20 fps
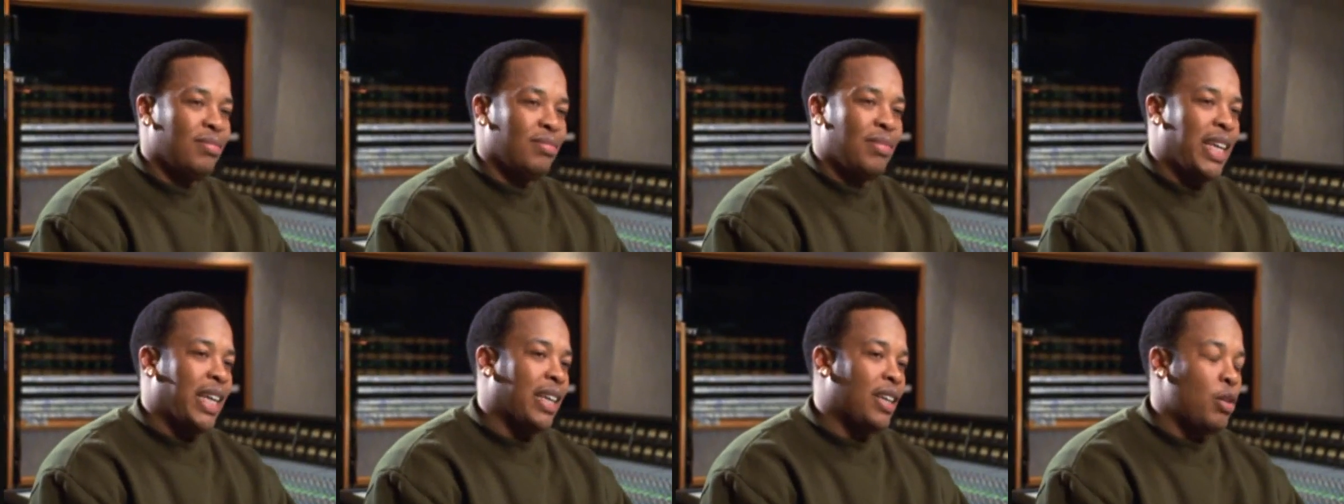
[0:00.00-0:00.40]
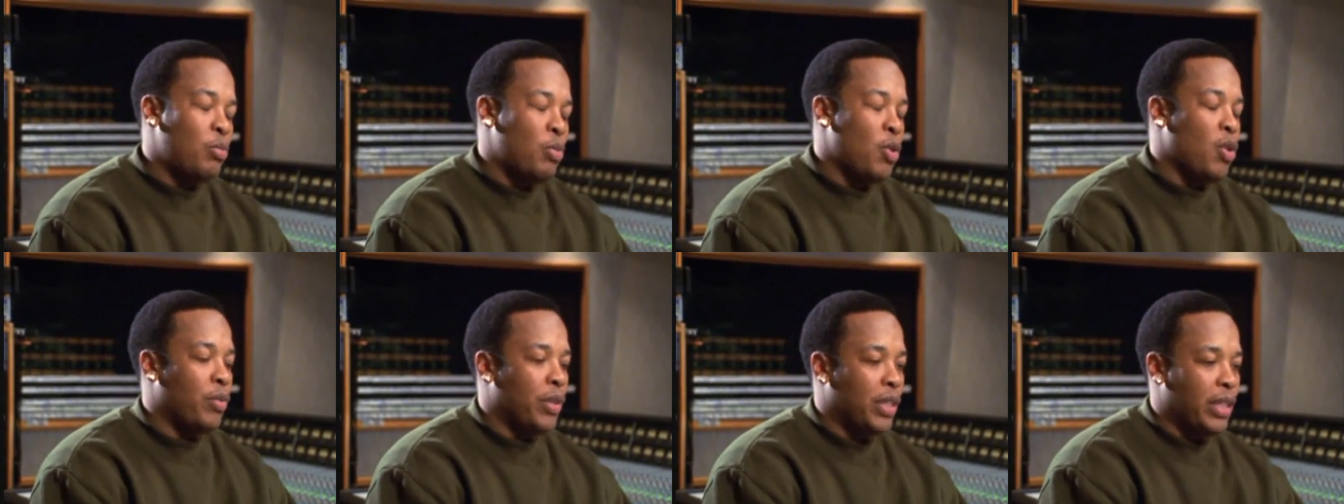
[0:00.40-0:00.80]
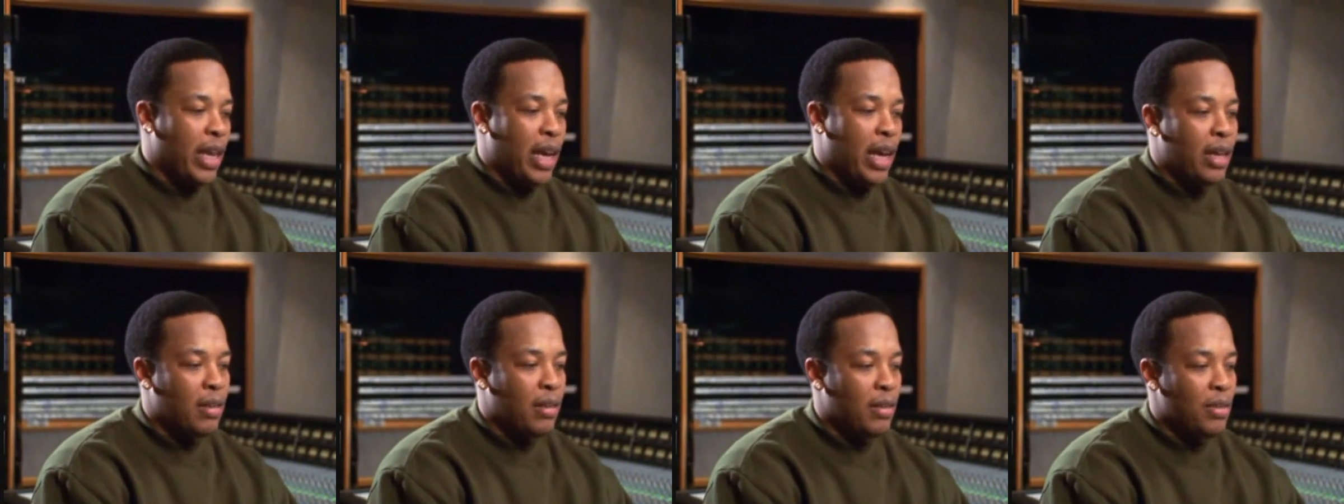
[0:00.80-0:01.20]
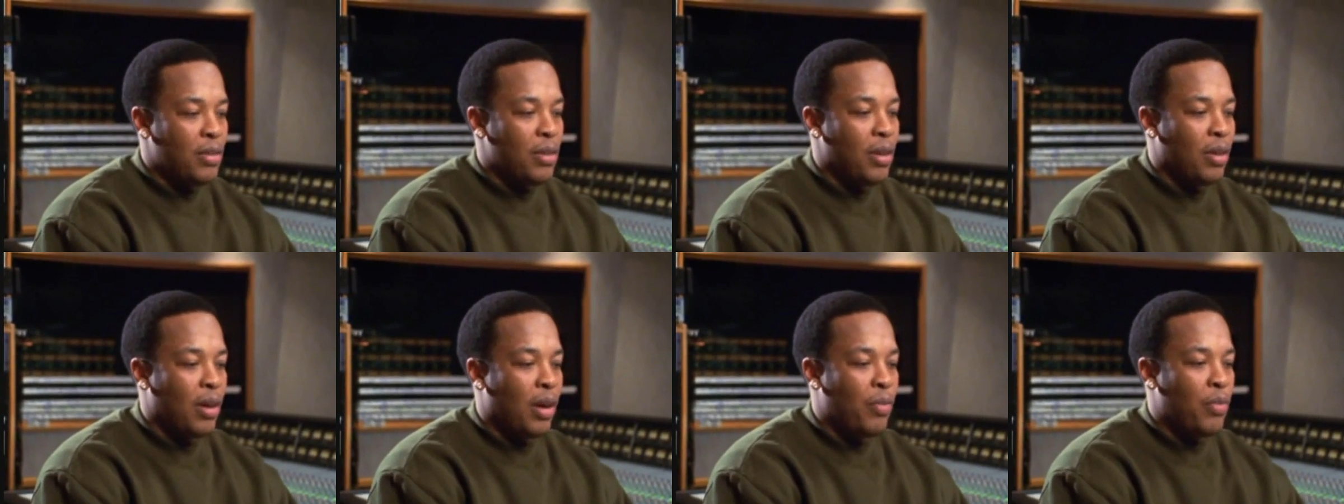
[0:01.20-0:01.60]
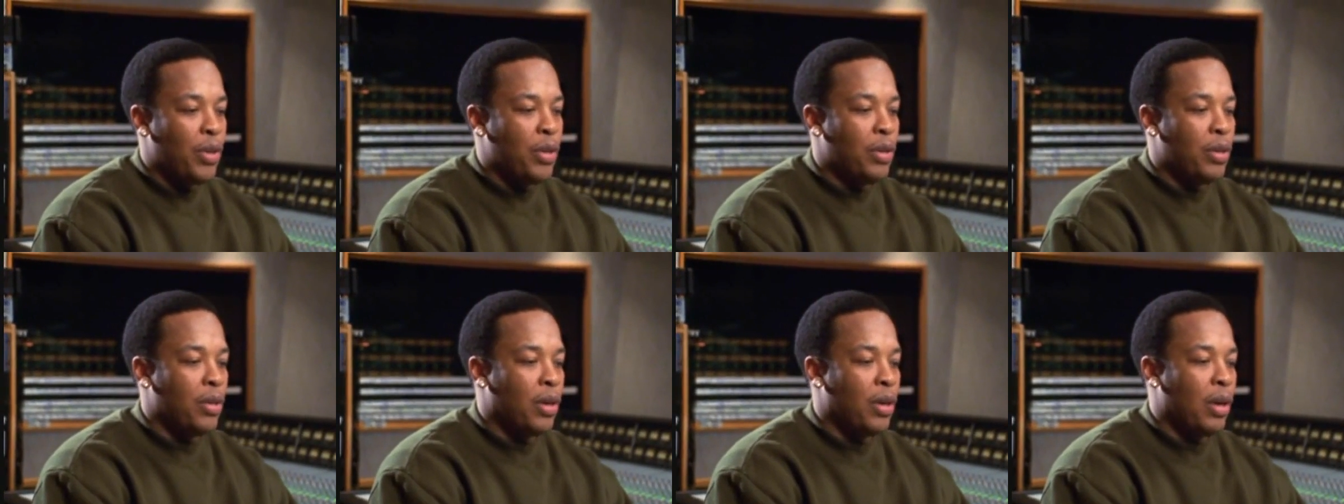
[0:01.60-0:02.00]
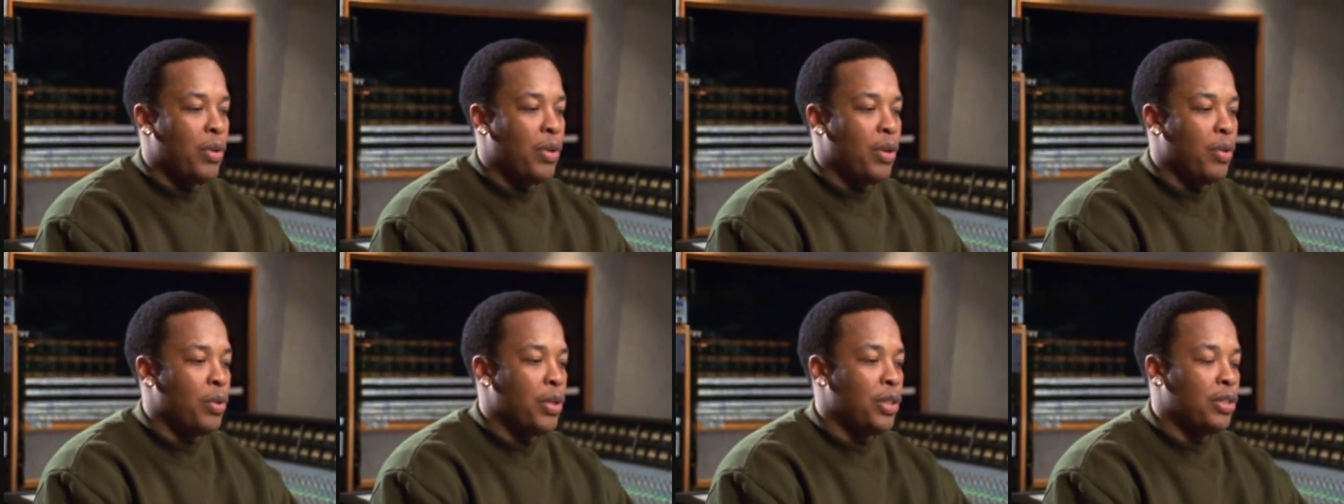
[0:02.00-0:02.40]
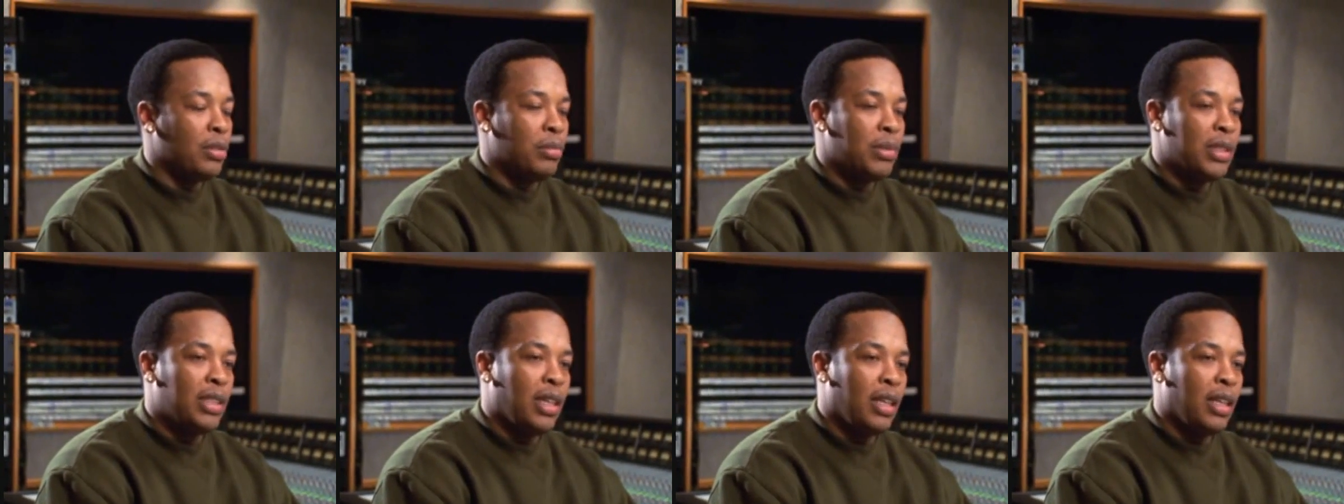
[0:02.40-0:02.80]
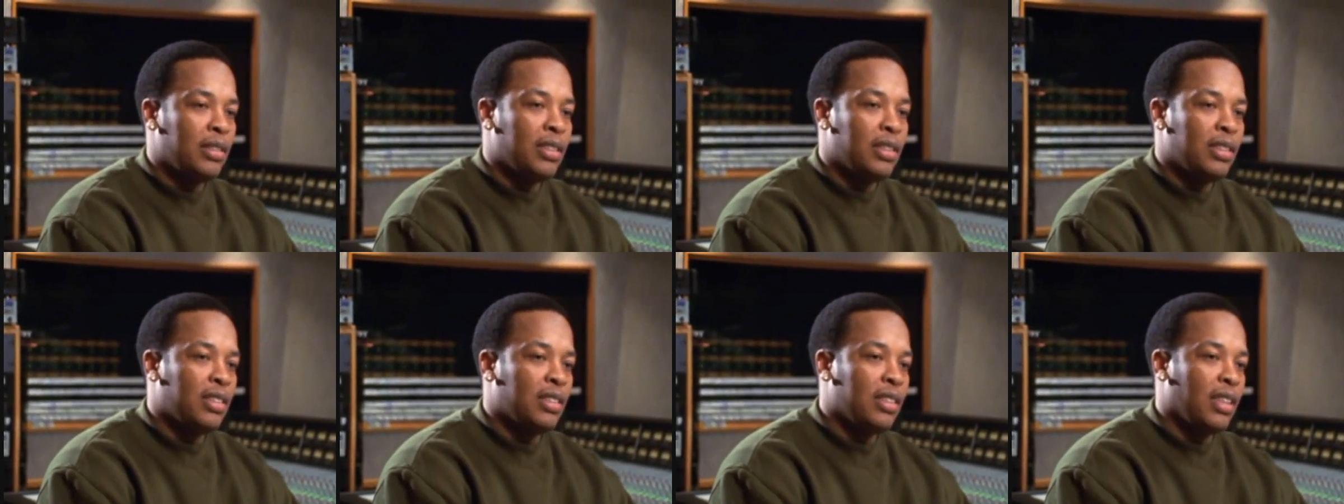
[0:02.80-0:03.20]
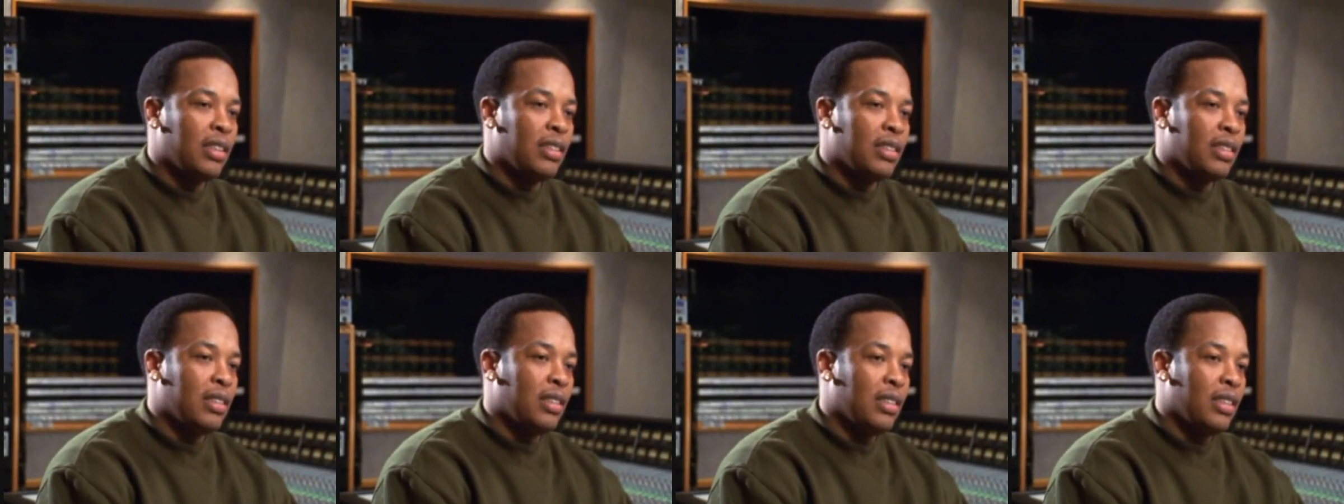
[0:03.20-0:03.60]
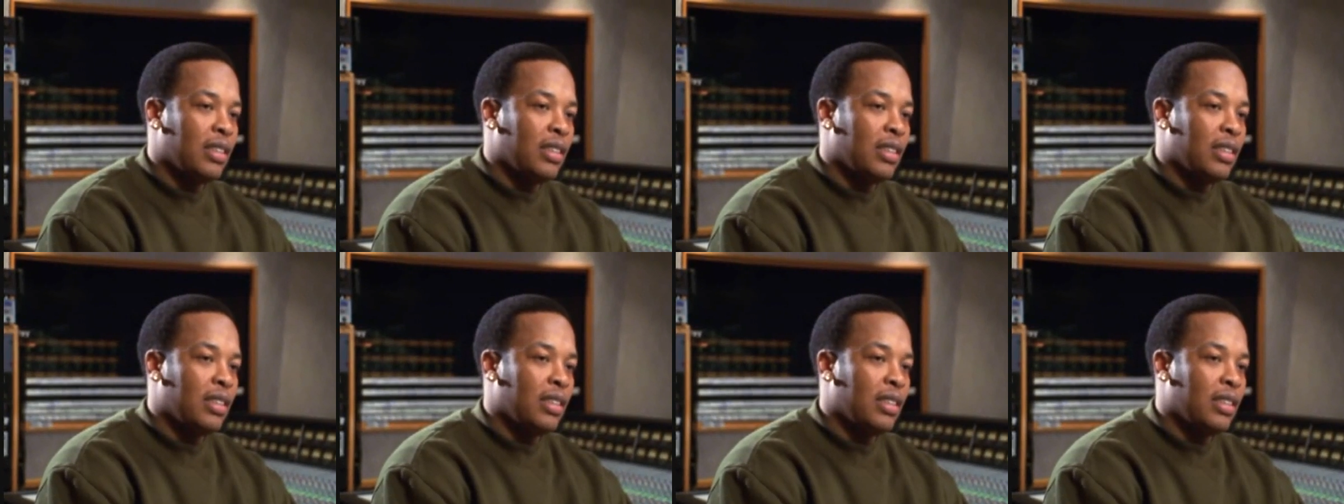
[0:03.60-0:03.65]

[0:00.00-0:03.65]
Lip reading: man, come on with that. You know, I wanna read some intelligent shit.